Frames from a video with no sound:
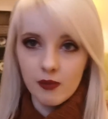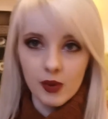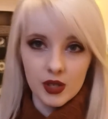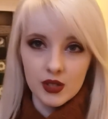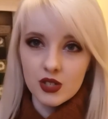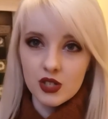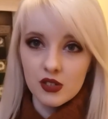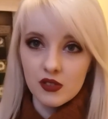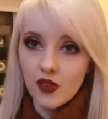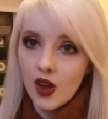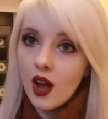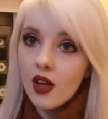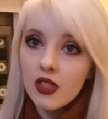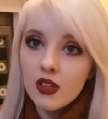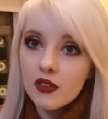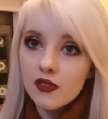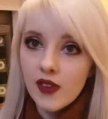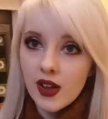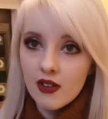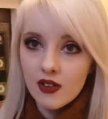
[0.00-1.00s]
a bunch of
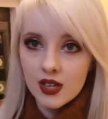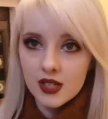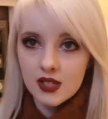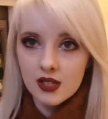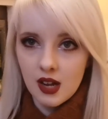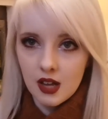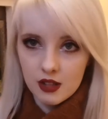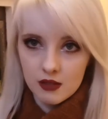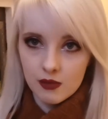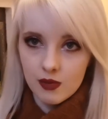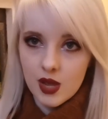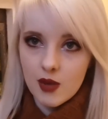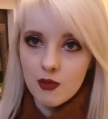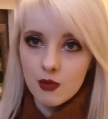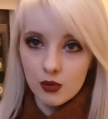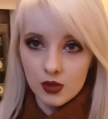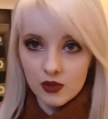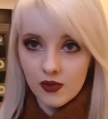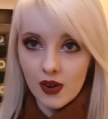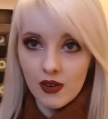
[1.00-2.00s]
other ferrets and other
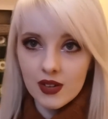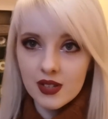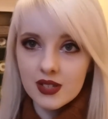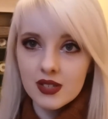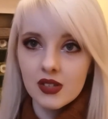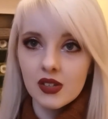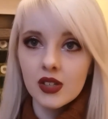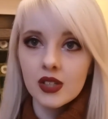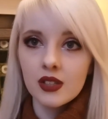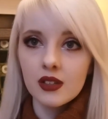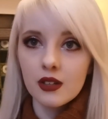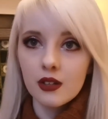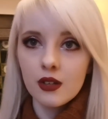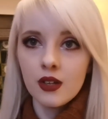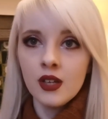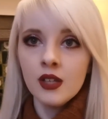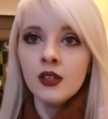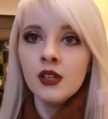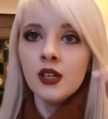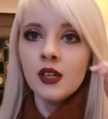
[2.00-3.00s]
people's ferrets that I know.
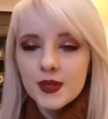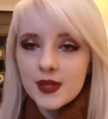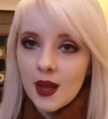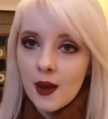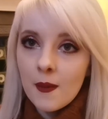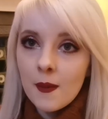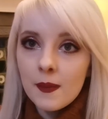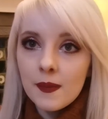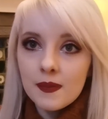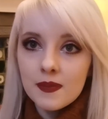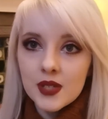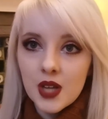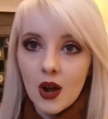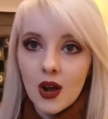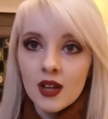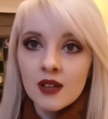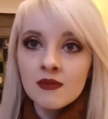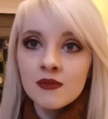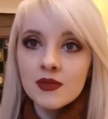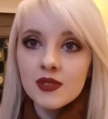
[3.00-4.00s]

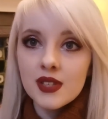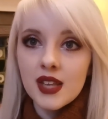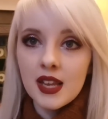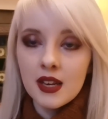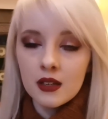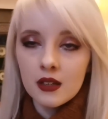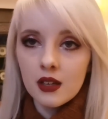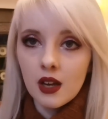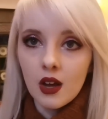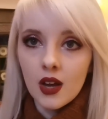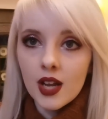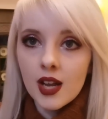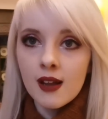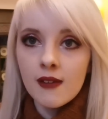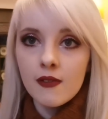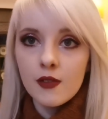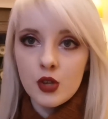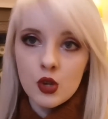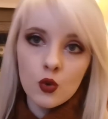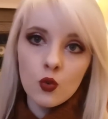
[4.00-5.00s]
Sometimes in
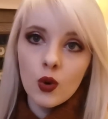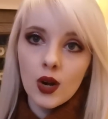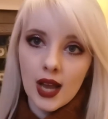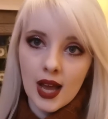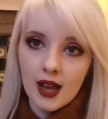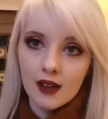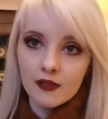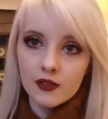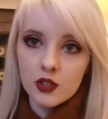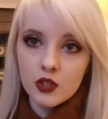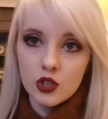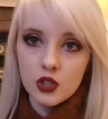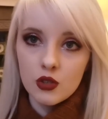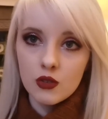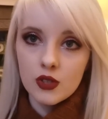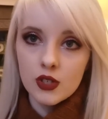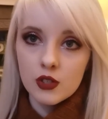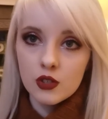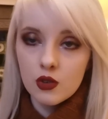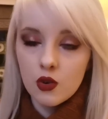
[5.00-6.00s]
life, you will have to
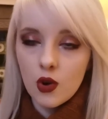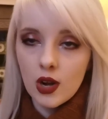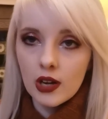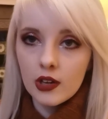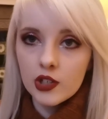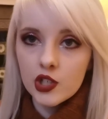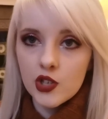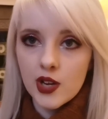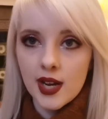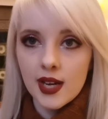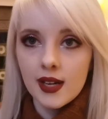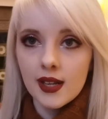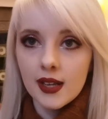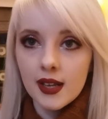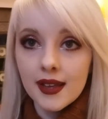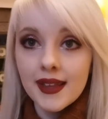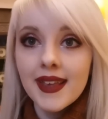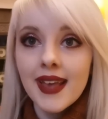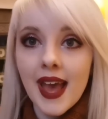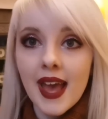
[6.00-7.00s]
do this toilet
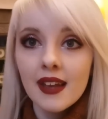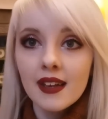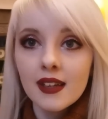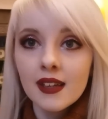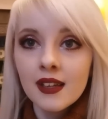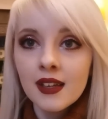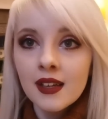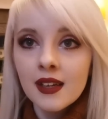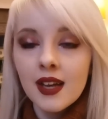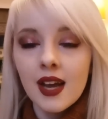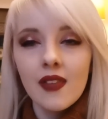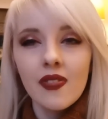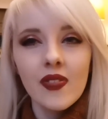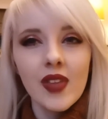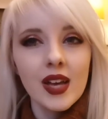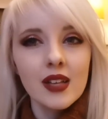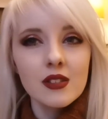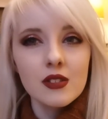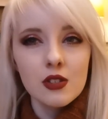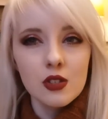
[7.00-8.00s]
training again, and
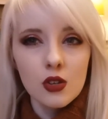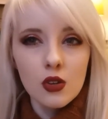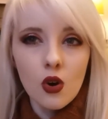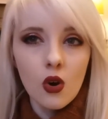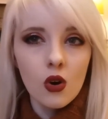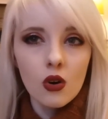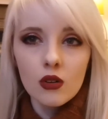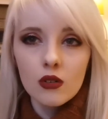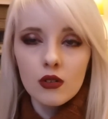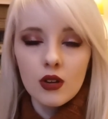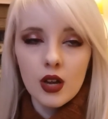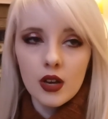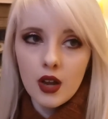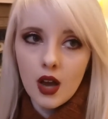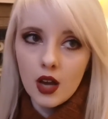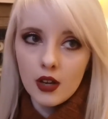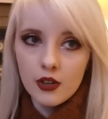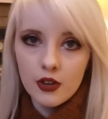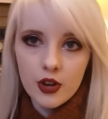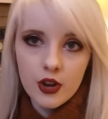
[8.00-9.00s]
that's not an
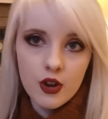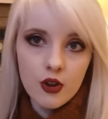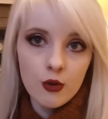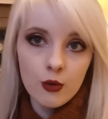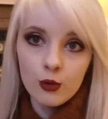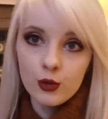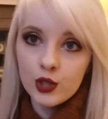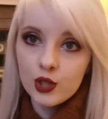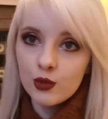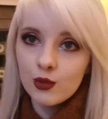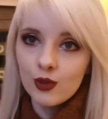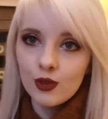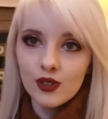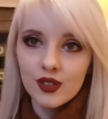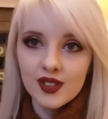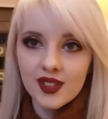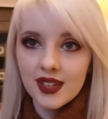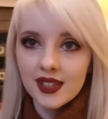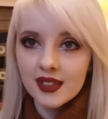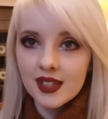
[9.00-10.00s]

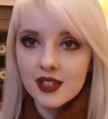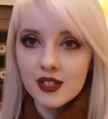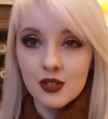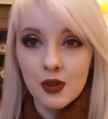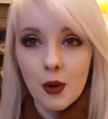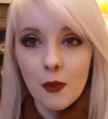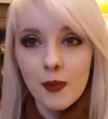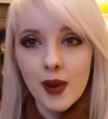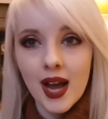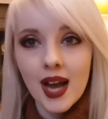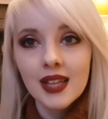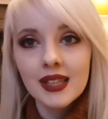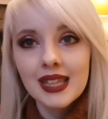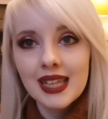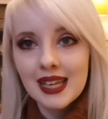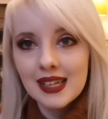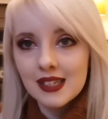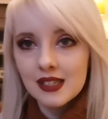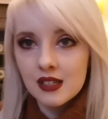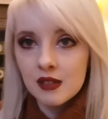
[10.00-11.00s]
unusual thing. That's not a bad
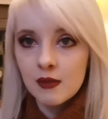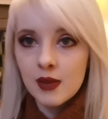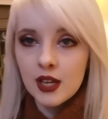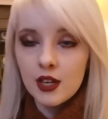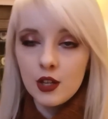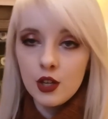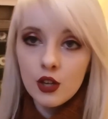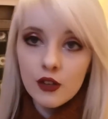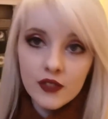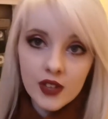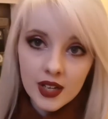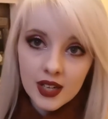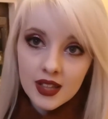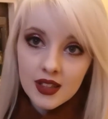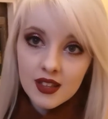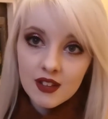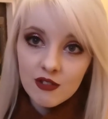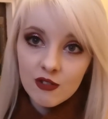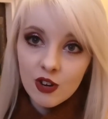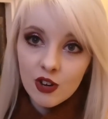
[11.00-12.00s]
thing. It doesn't mean you've done
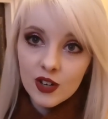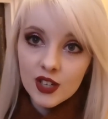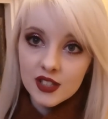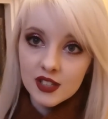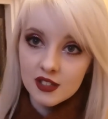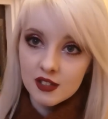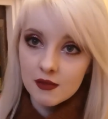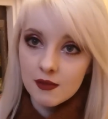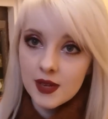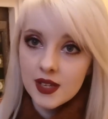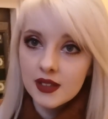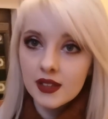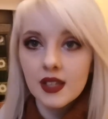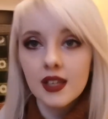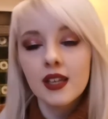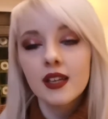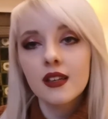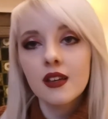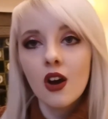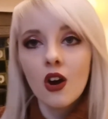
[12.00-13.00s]
anything wrong. It doesn't mean
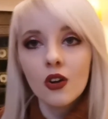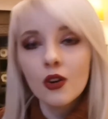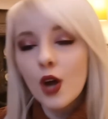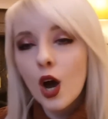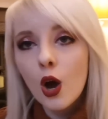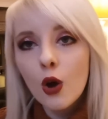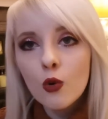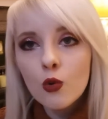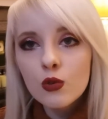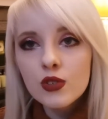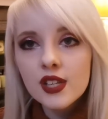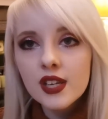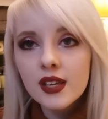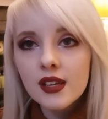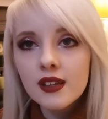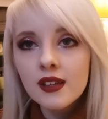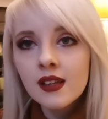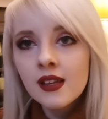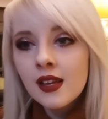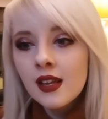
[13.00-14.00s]
they can't hold
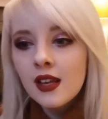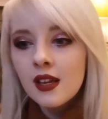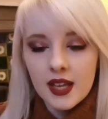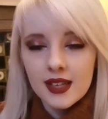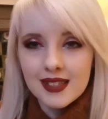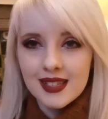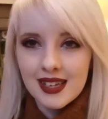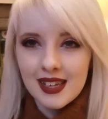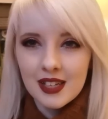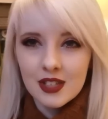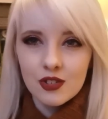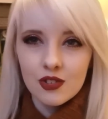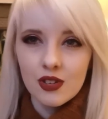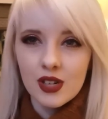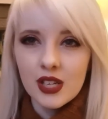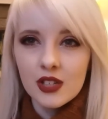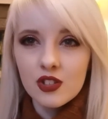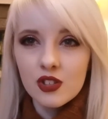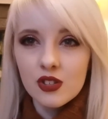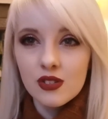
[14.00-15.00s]
it. It's
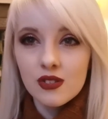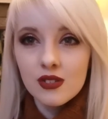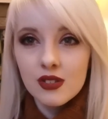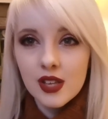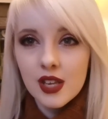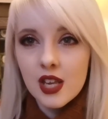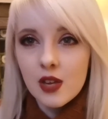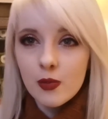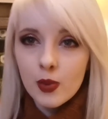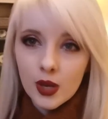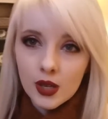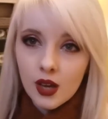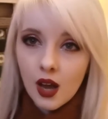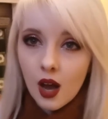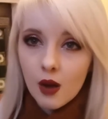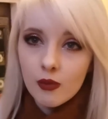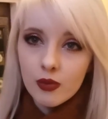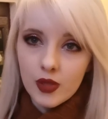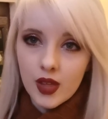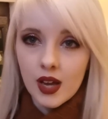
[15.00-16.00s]
literally just keeping
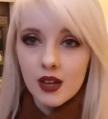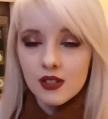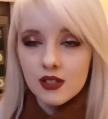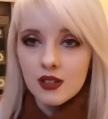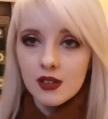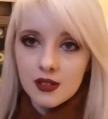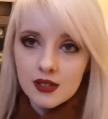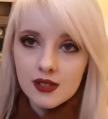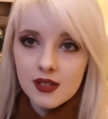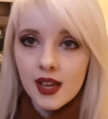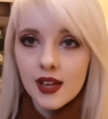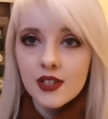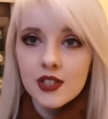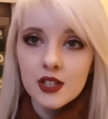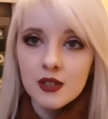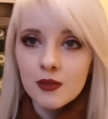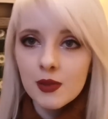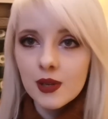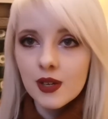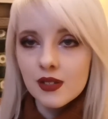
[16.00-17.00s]
up that
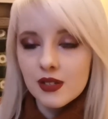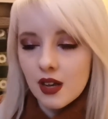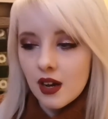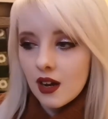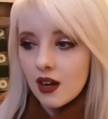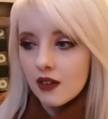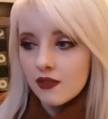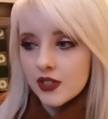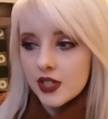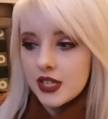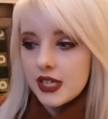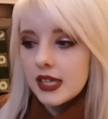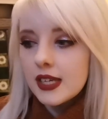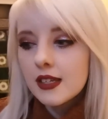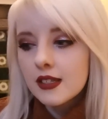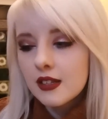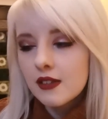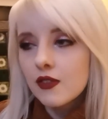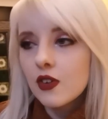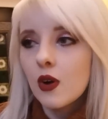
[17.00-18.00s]
association, because after
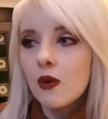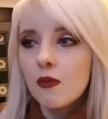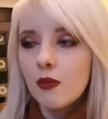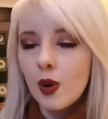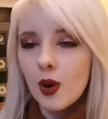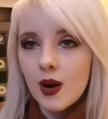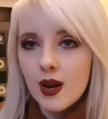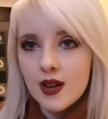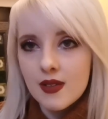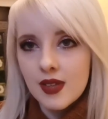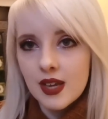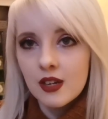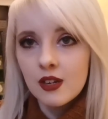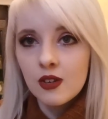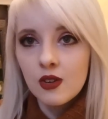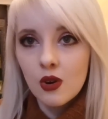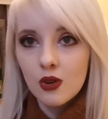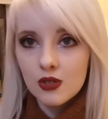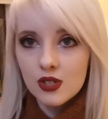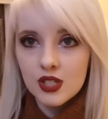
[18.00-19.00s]
years have gone by, they're
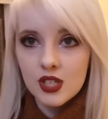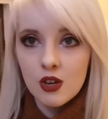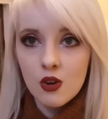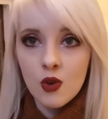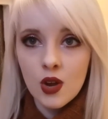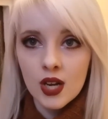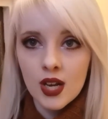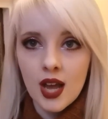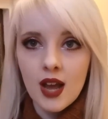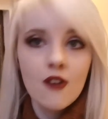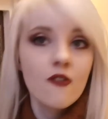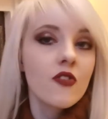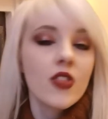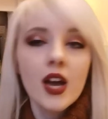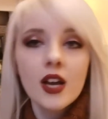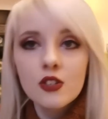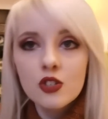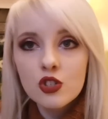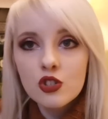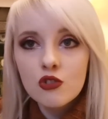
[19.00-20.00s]
not still going to have
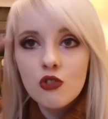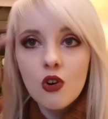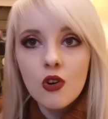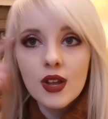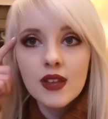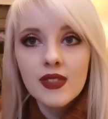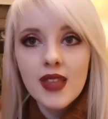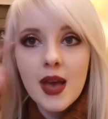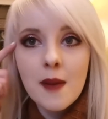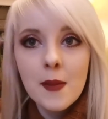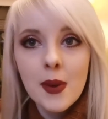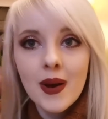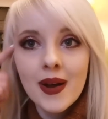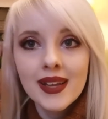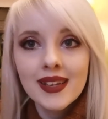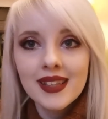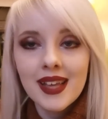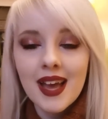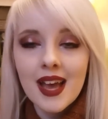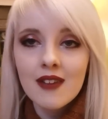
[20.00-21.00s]
that strong in their
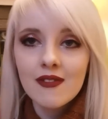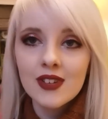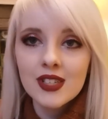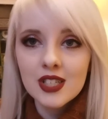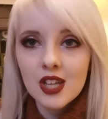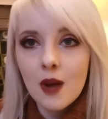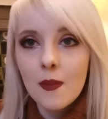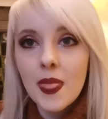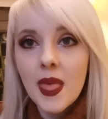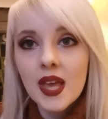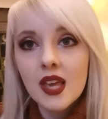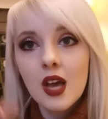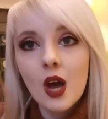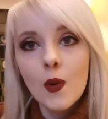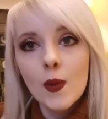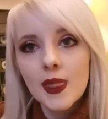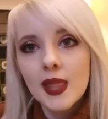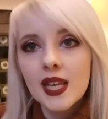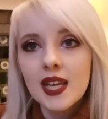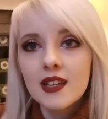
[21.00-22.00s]
mind that every time they
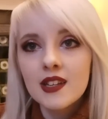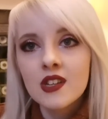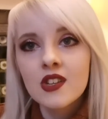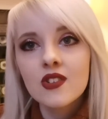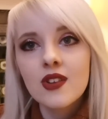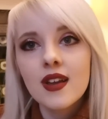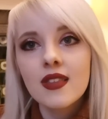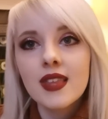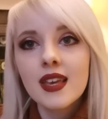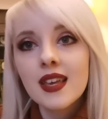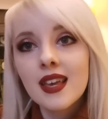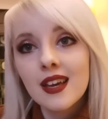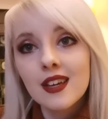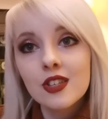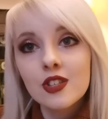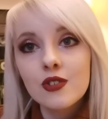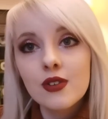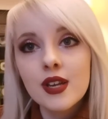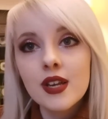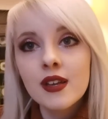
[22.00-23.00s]
go in the litter tray they get
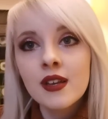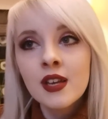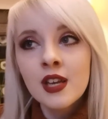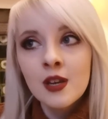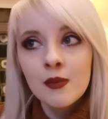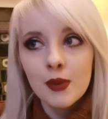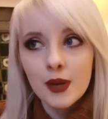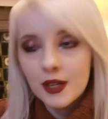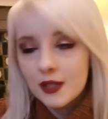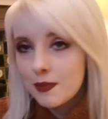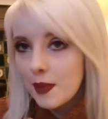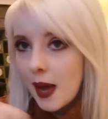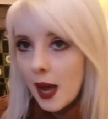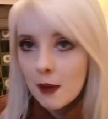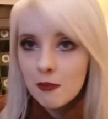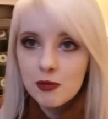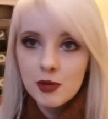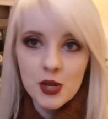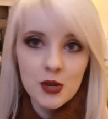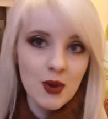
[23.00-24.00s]
a treat, because
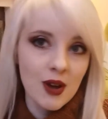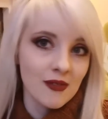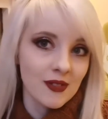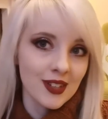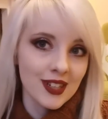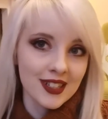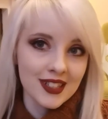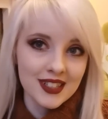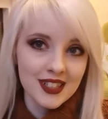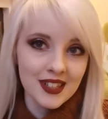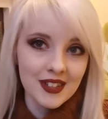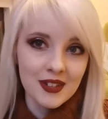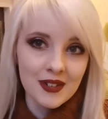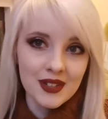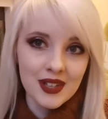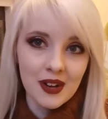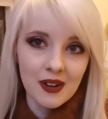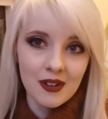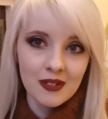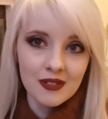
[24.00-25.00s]
perhaps you haven't
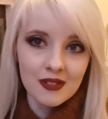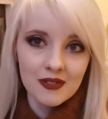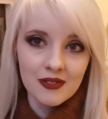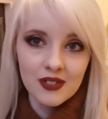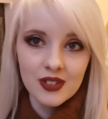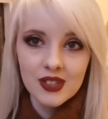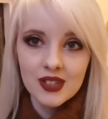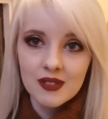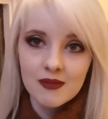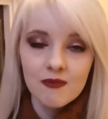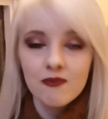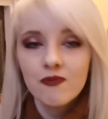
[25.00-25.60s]
continued it on for